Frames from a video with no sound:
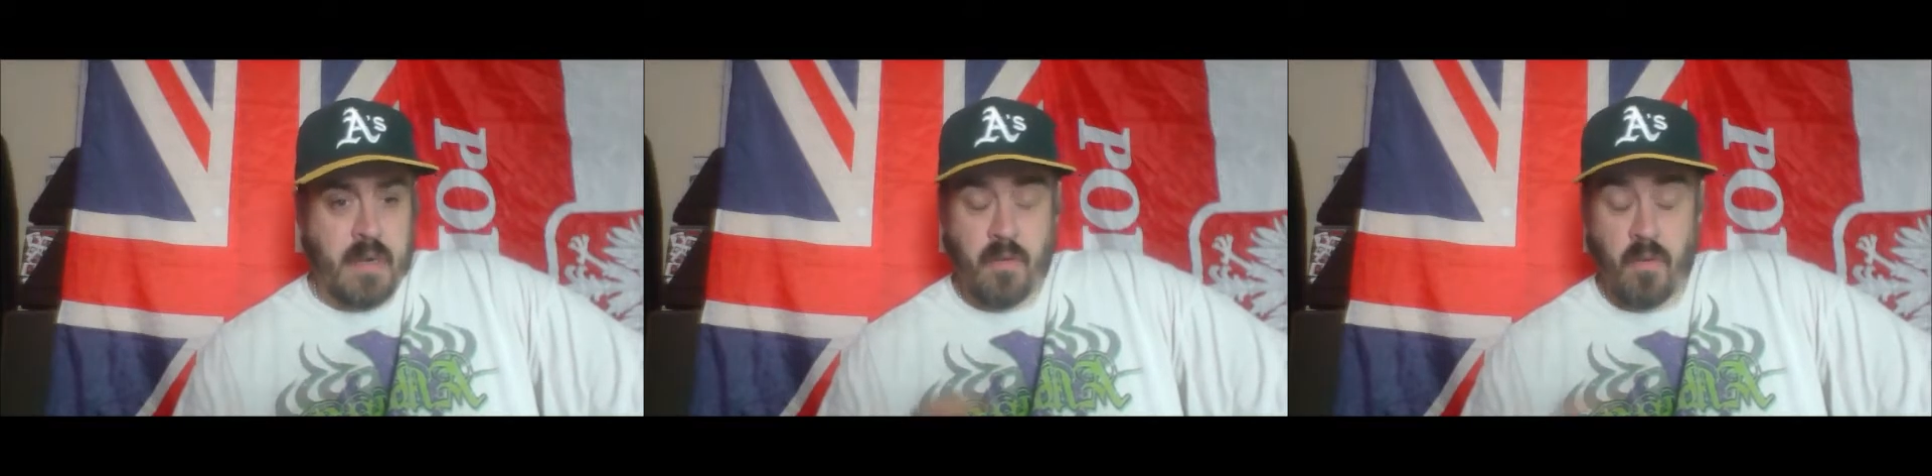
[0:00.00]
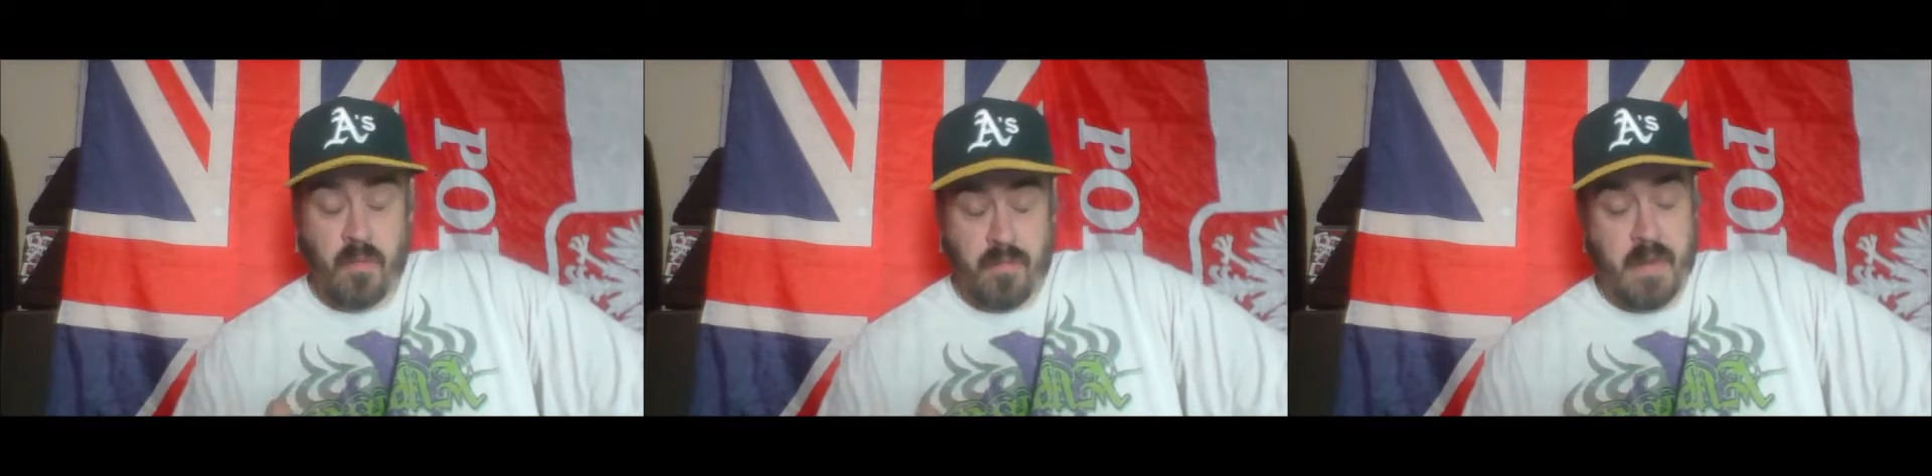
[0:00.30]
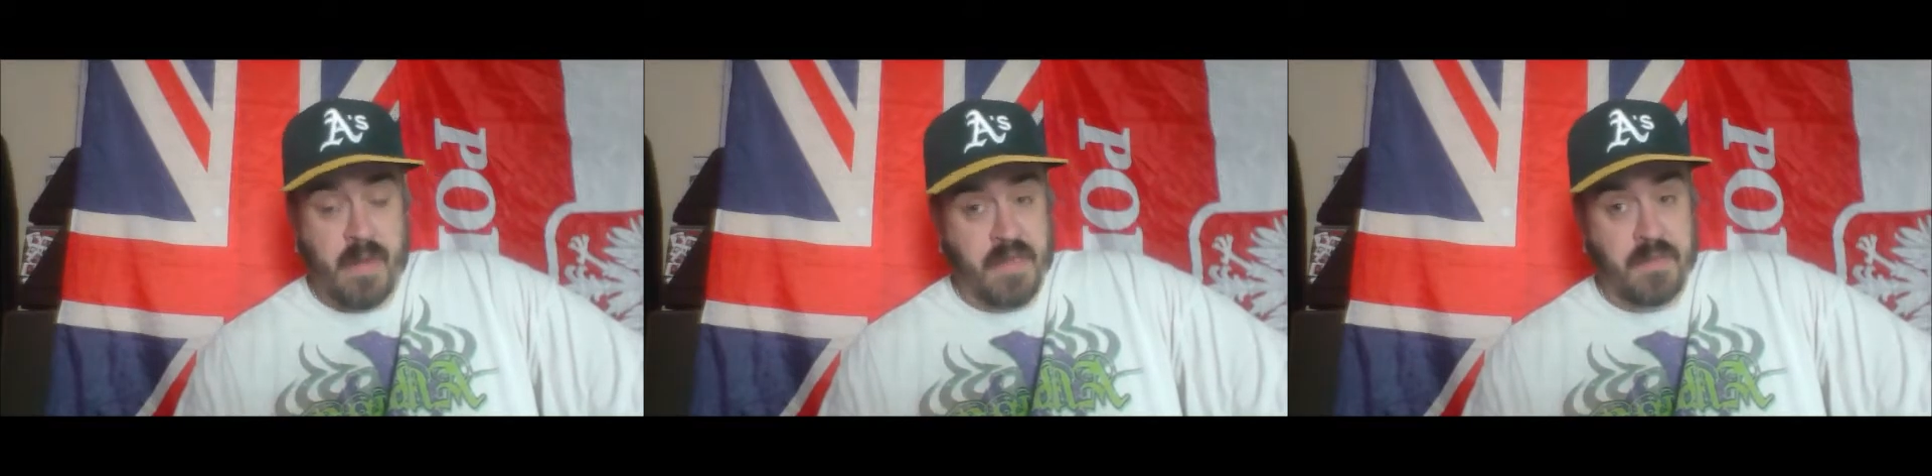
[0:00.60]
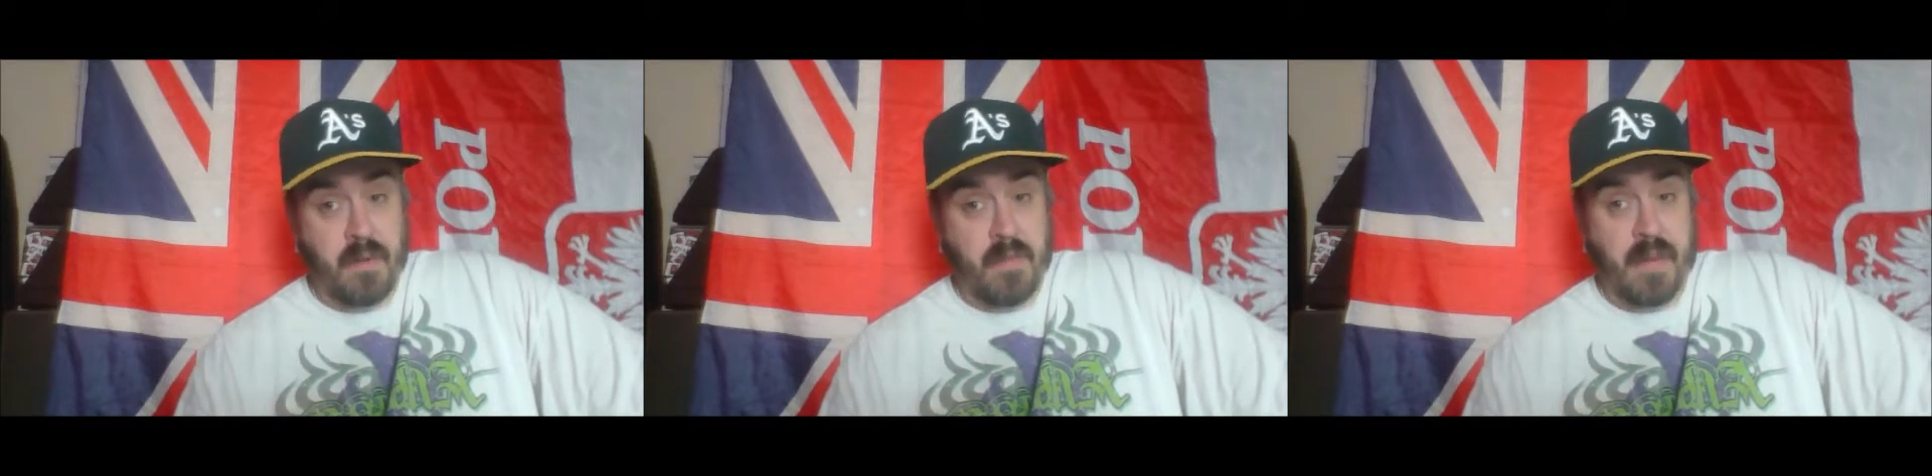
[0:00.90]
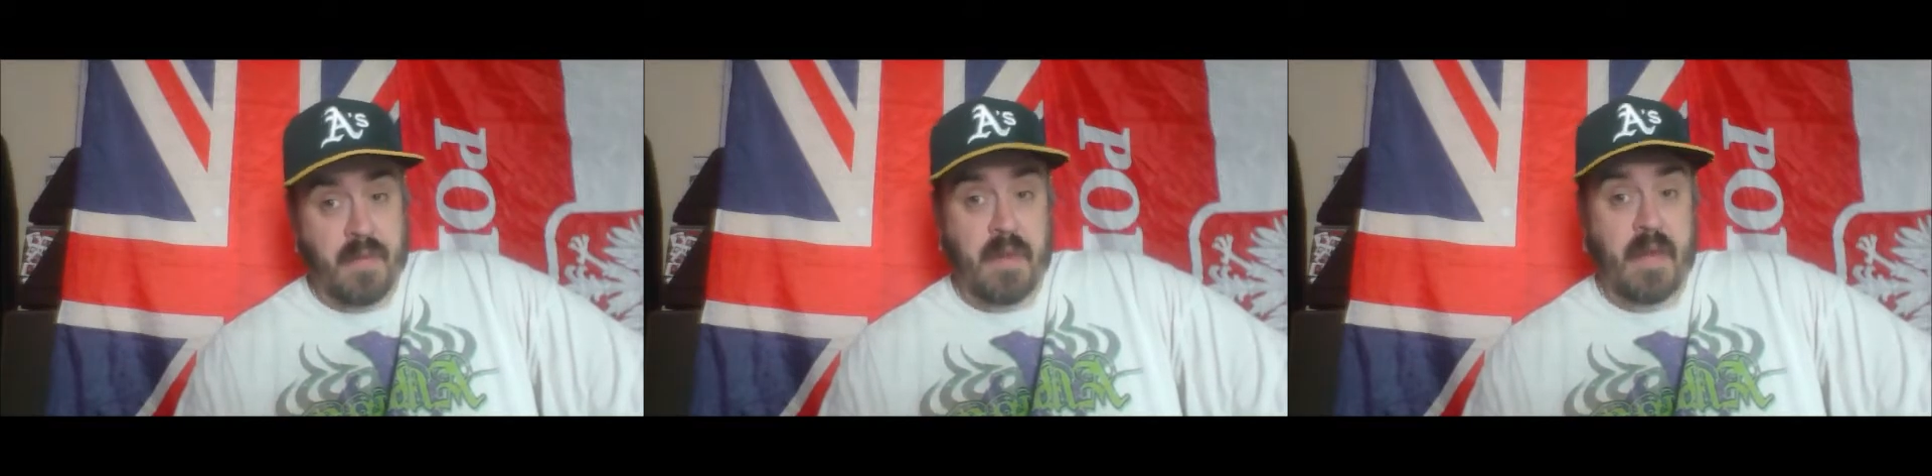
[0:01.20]
who at this point, by
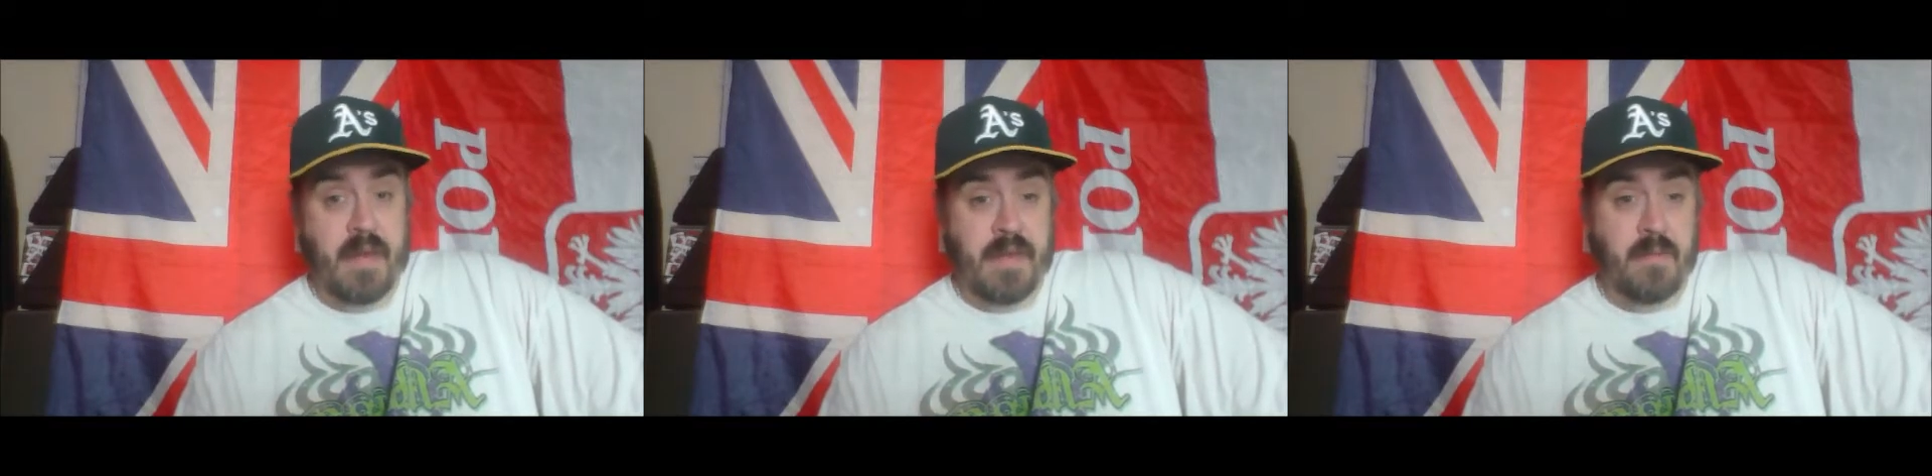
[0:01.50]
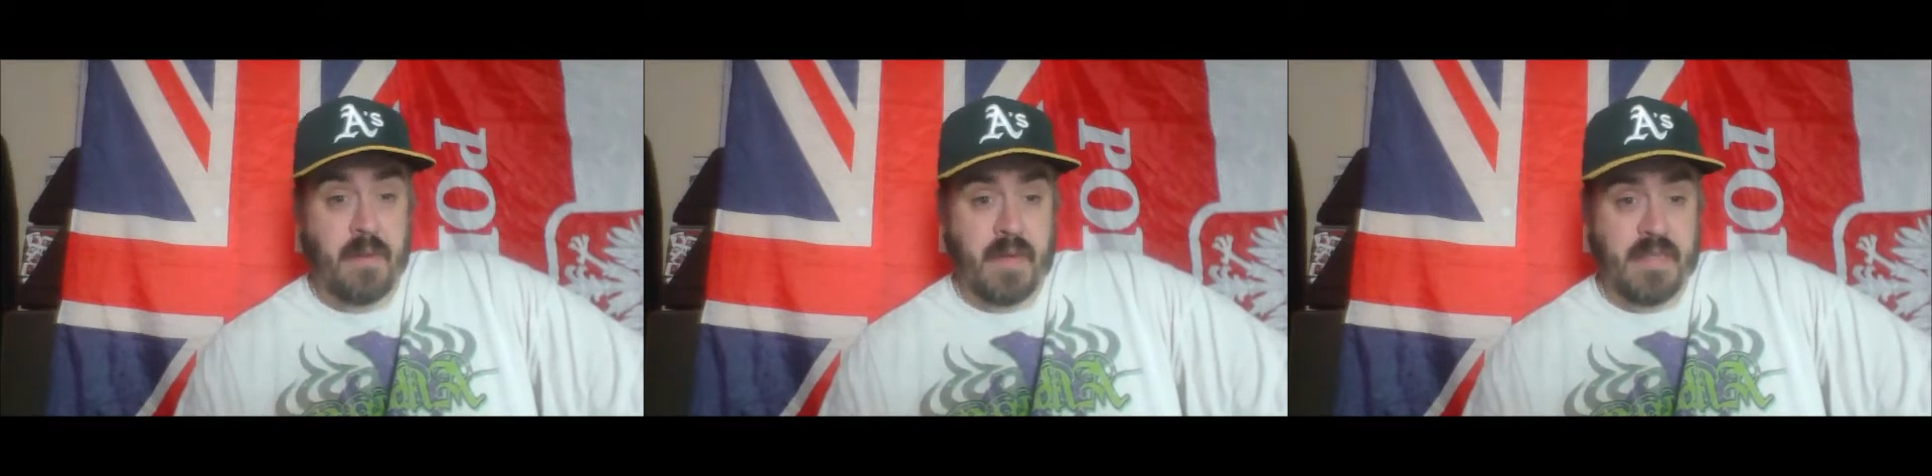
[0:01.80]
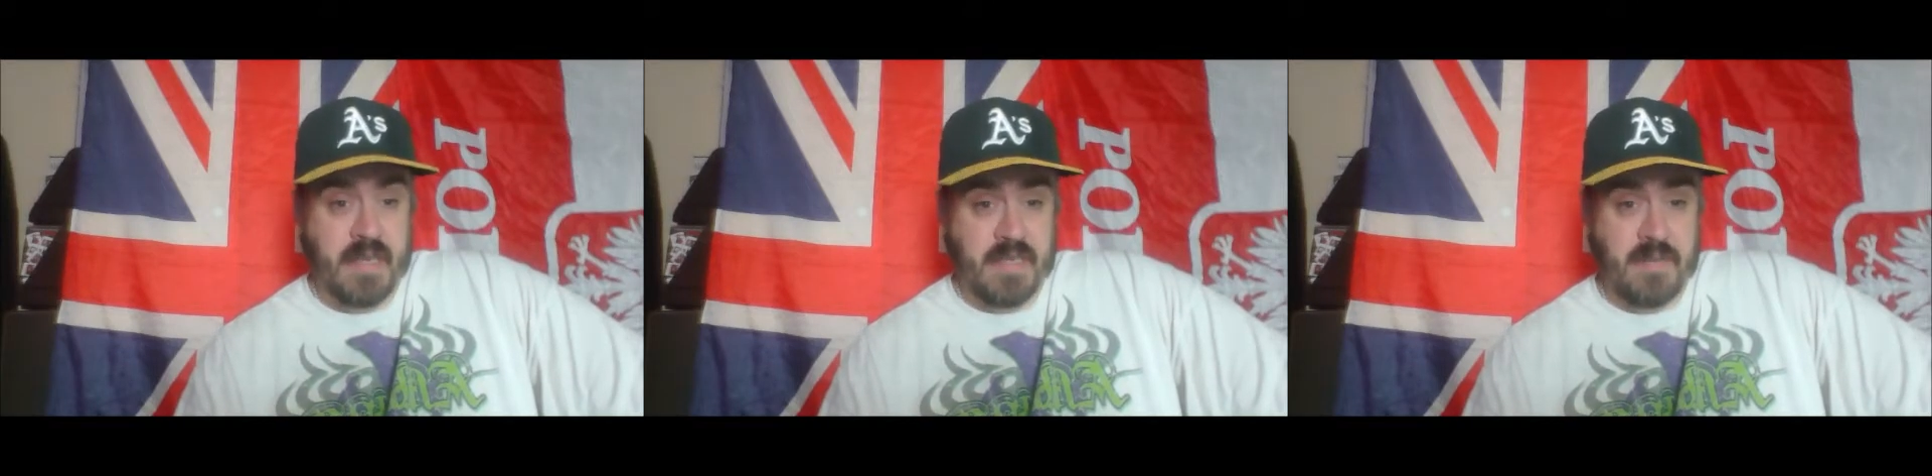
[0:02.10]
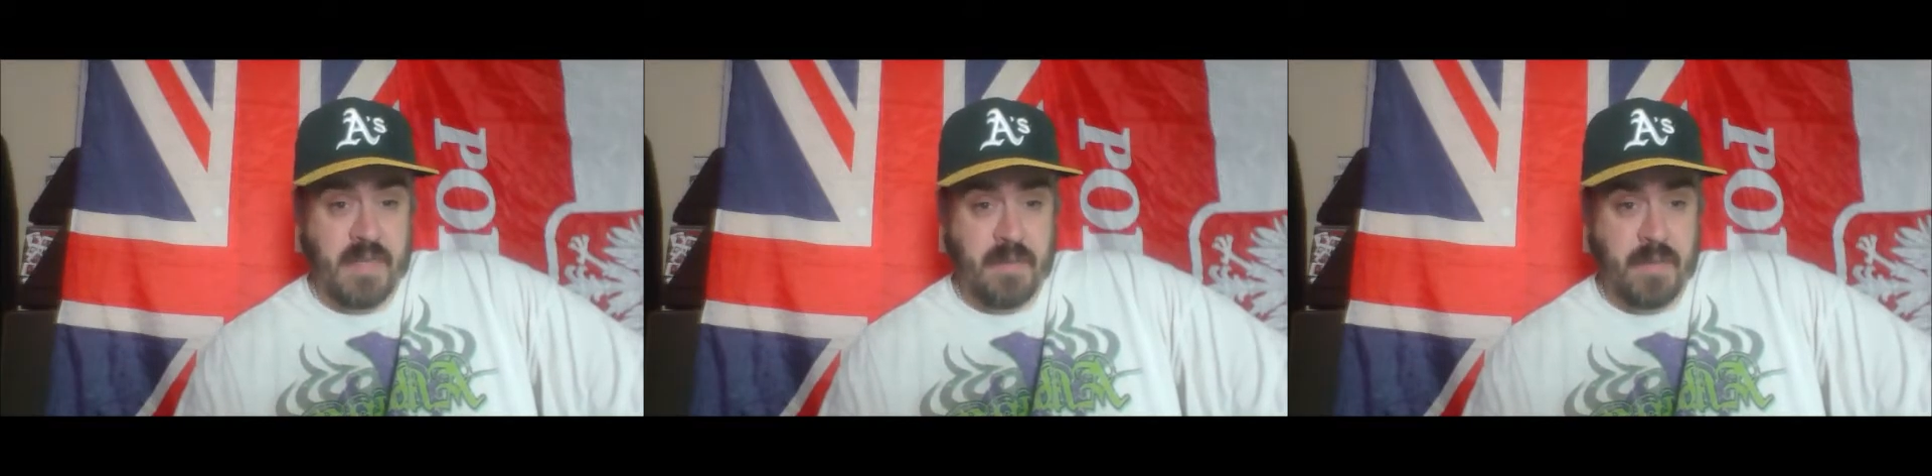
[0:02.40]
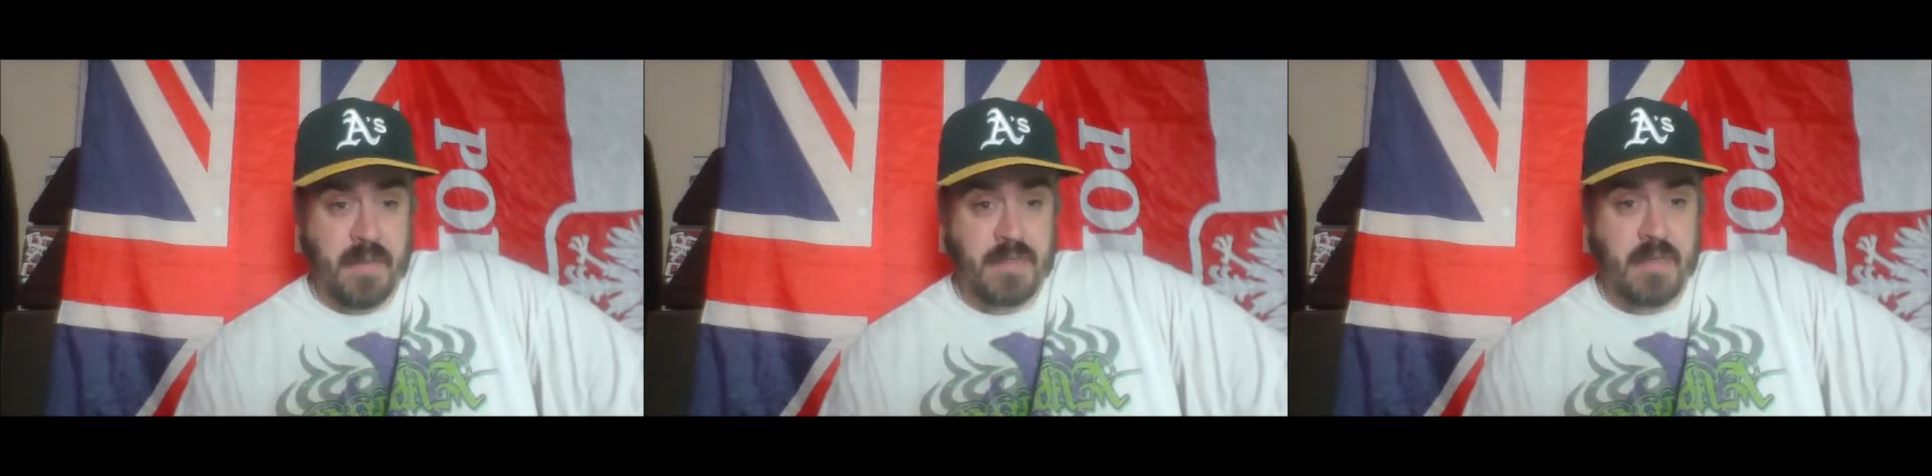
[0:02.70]
the way, are NWA Tag Team
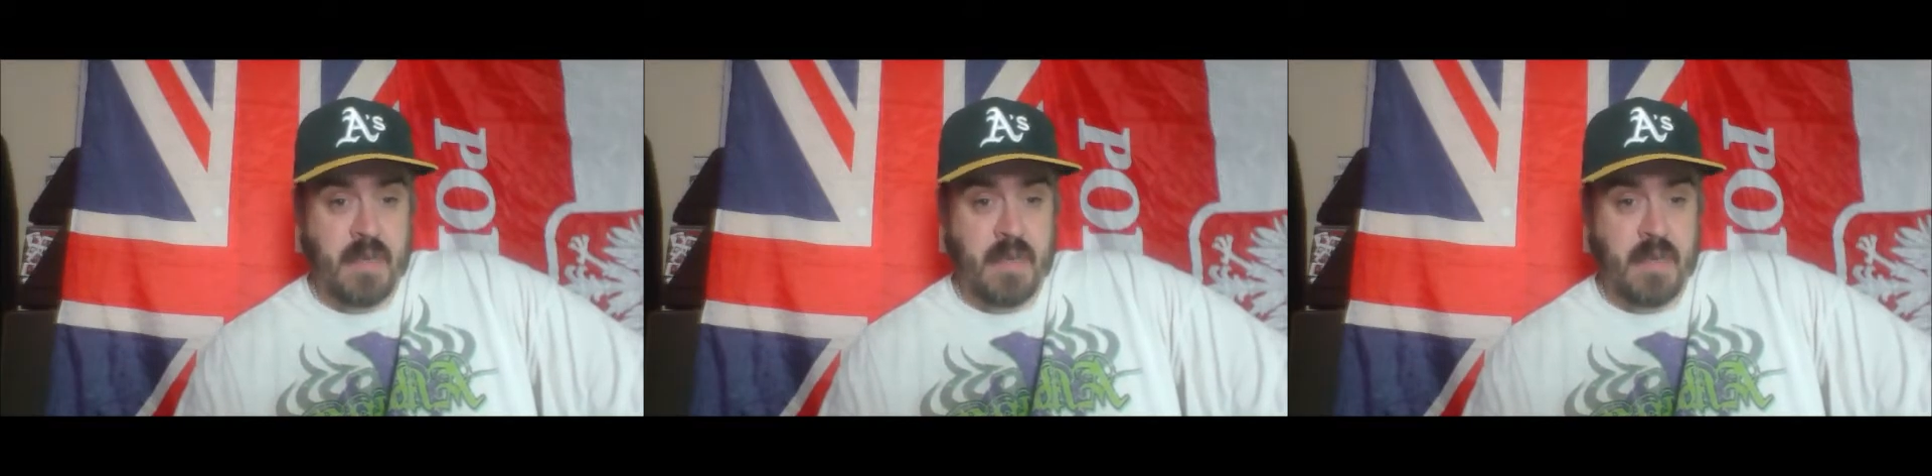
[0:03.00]
Champions,